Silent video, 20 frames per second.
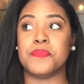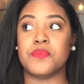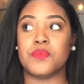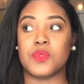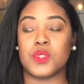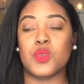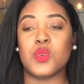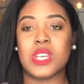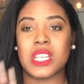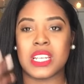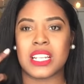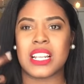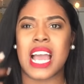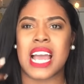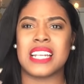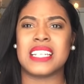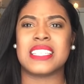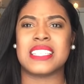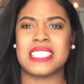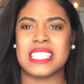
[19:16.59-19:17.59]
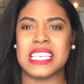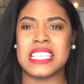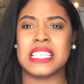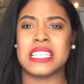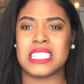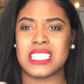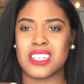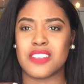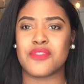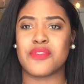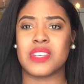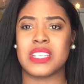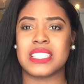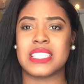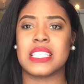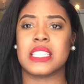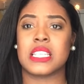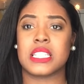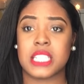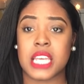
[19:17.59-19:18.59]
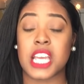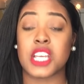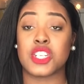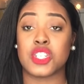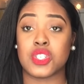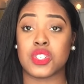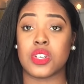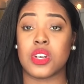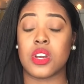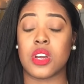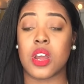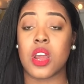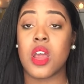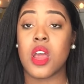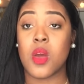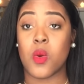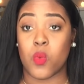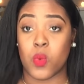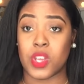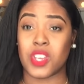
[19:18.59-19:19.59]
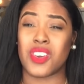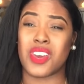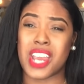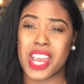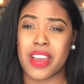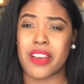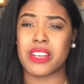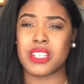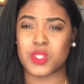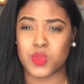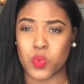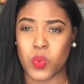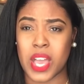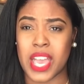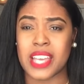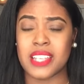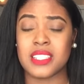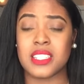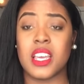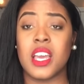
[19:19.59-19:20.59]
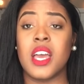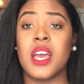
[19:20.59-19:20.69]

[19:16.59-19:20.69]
You can kind of see the difference in the texture when your hair is wet.